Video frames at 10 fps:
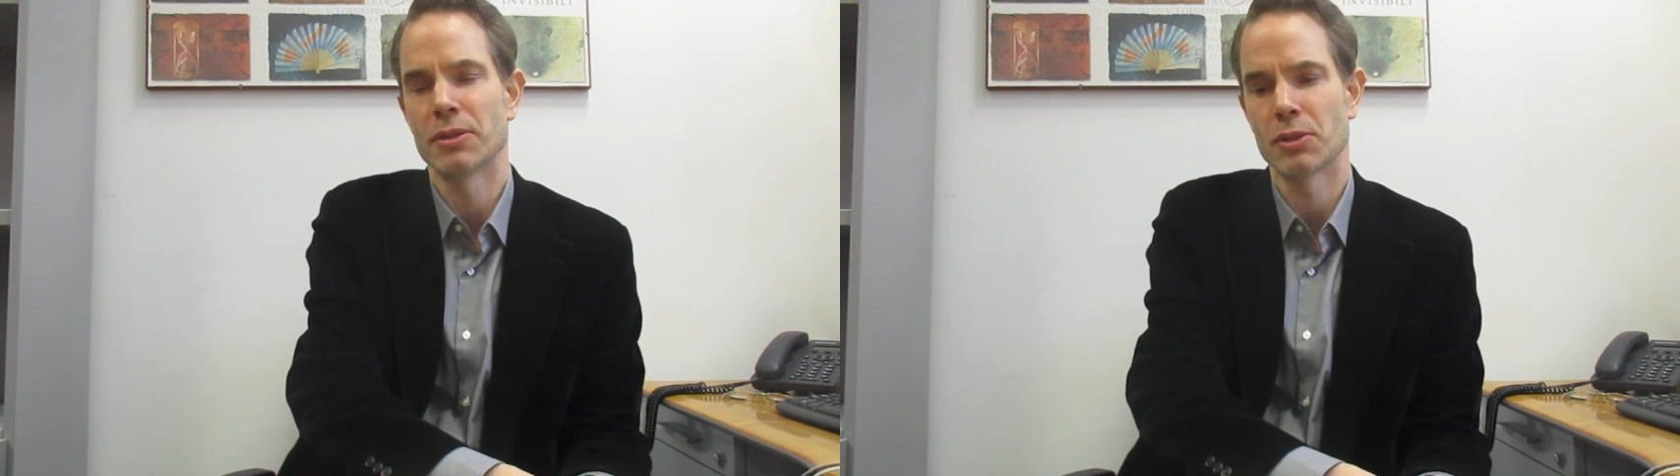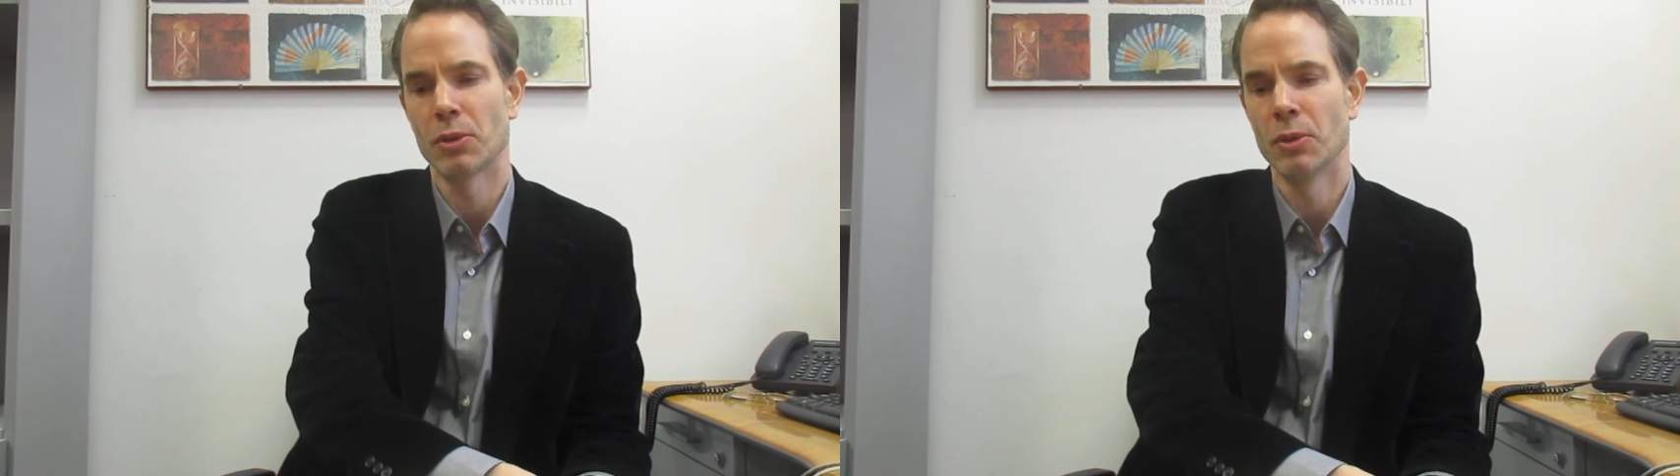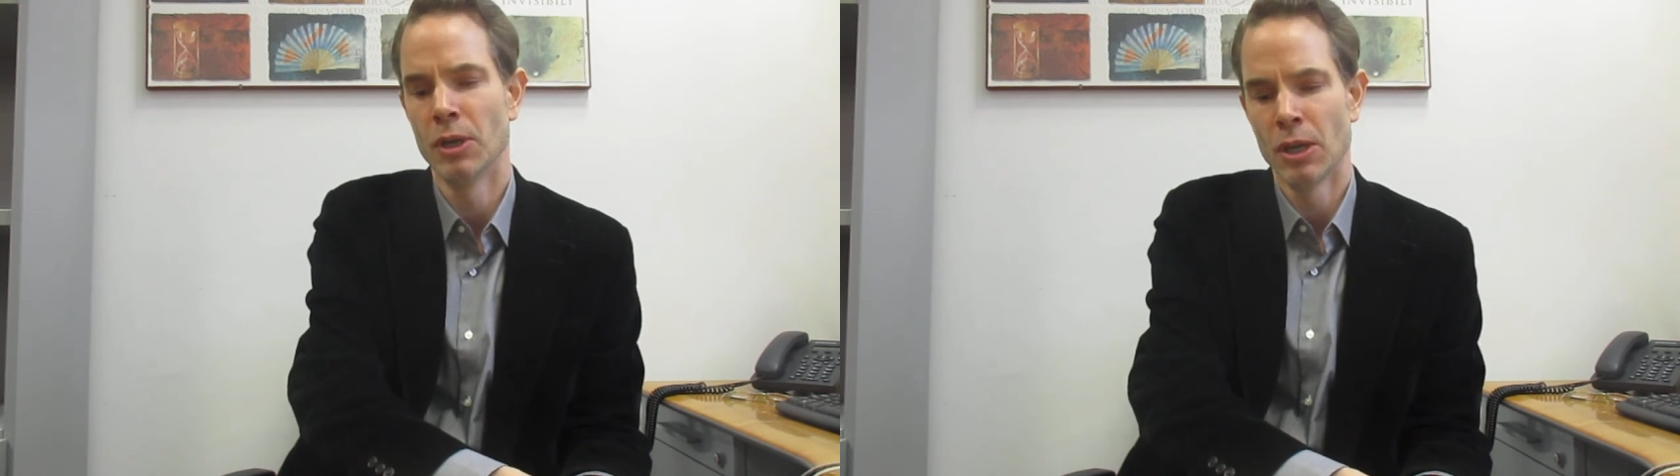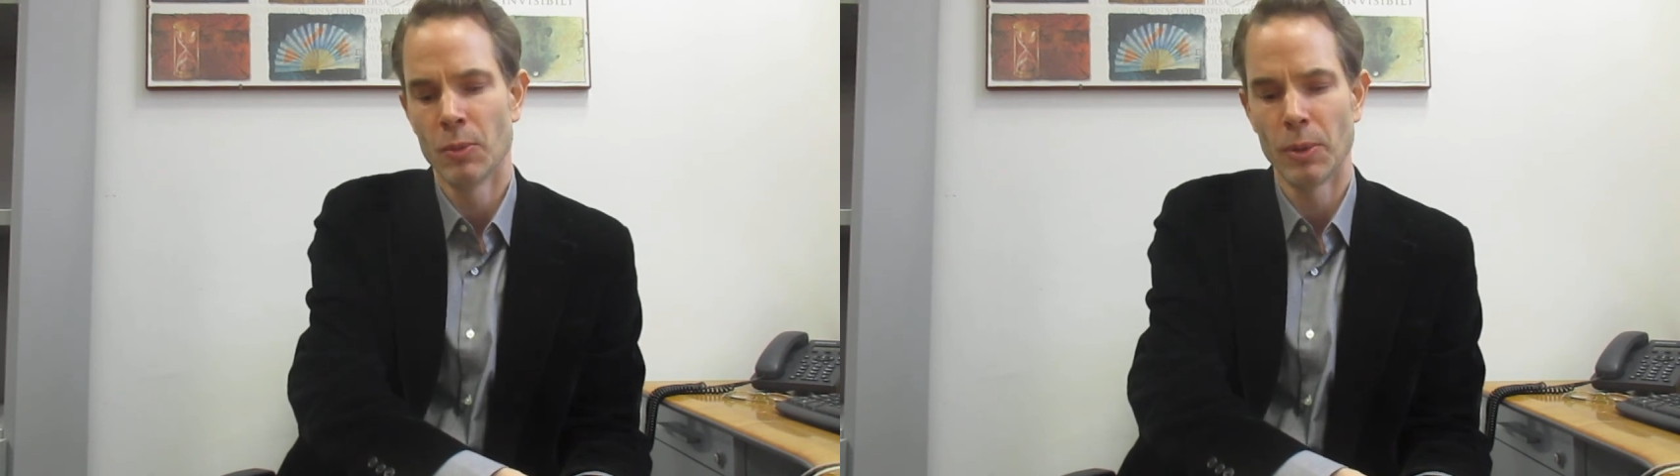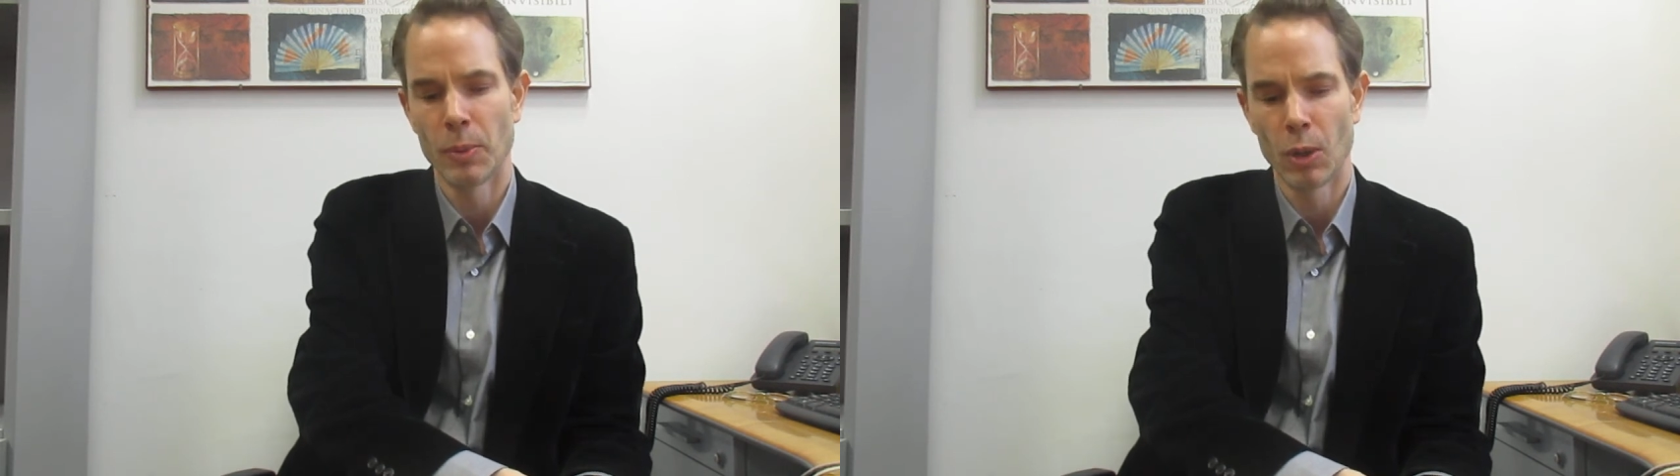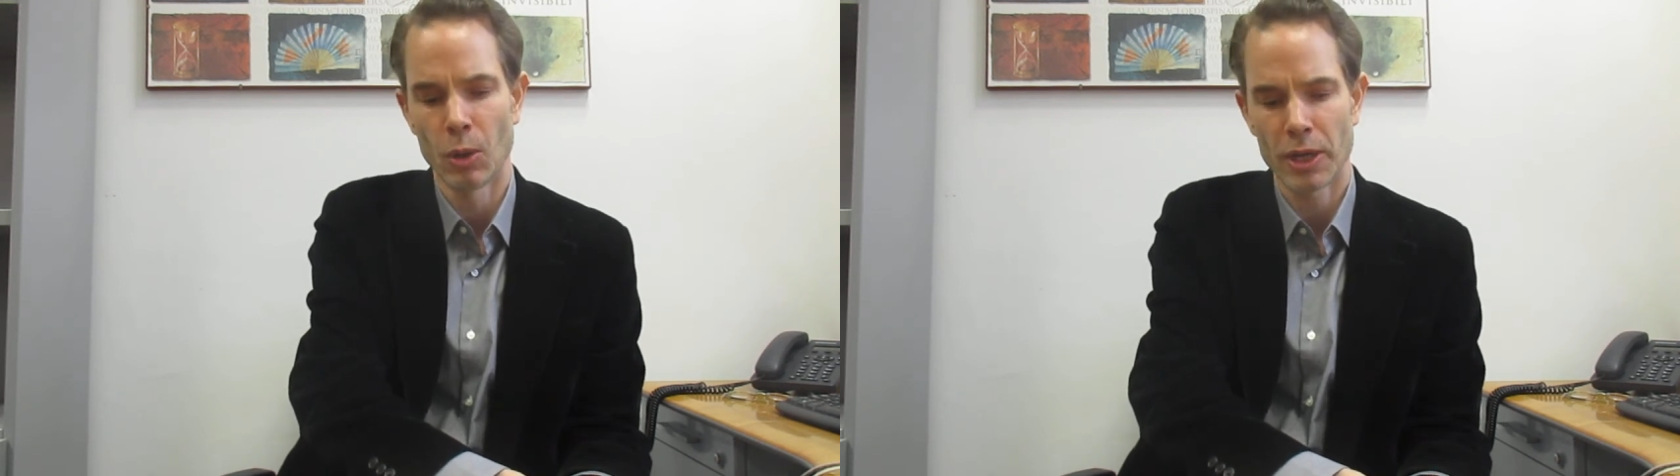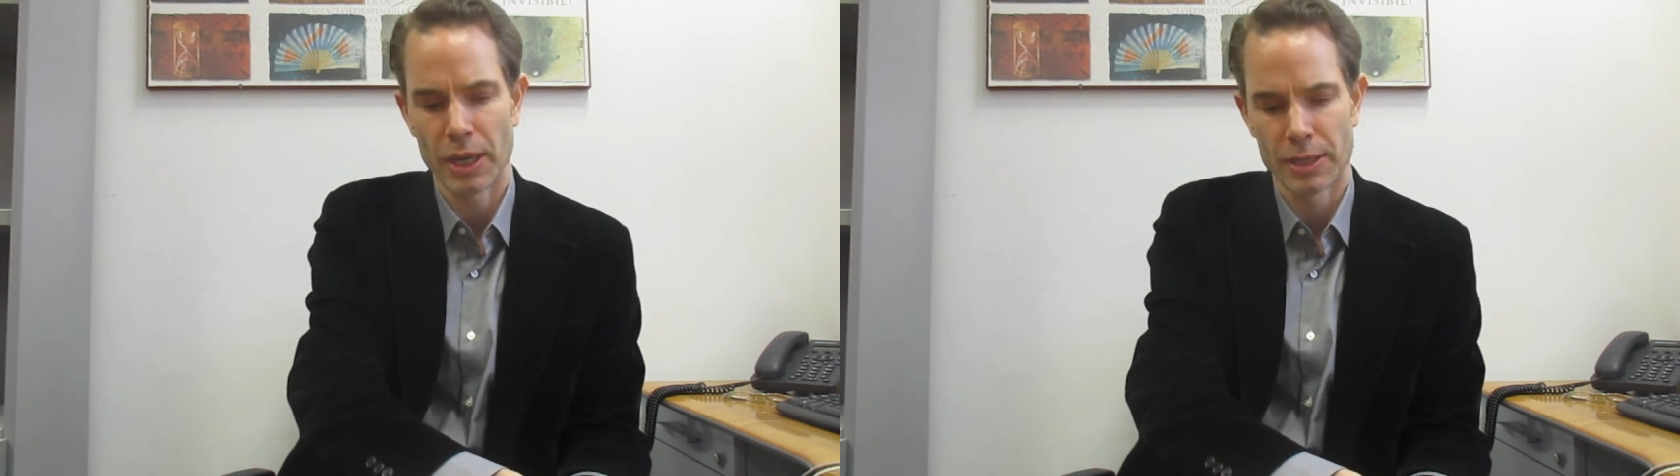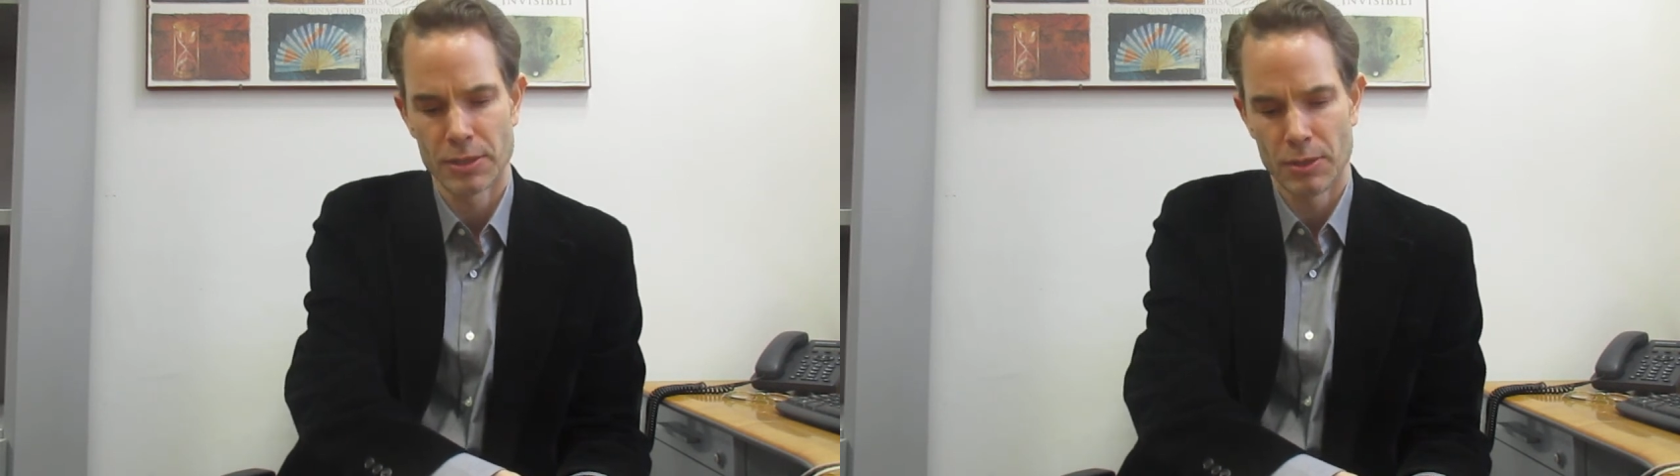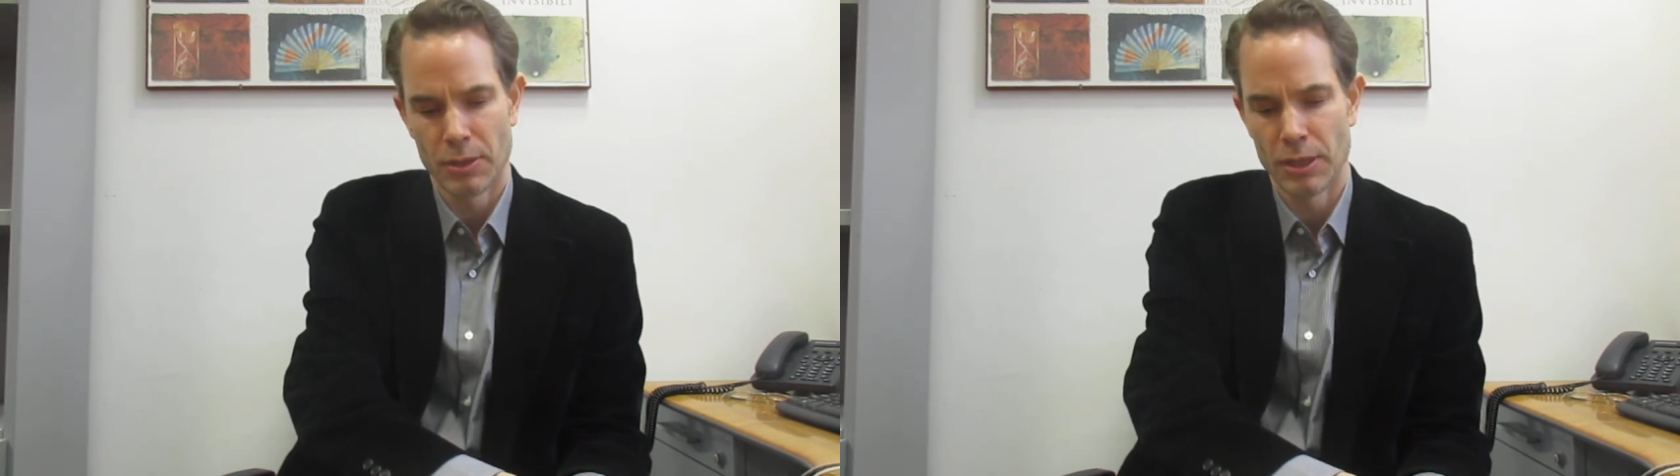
So we will look at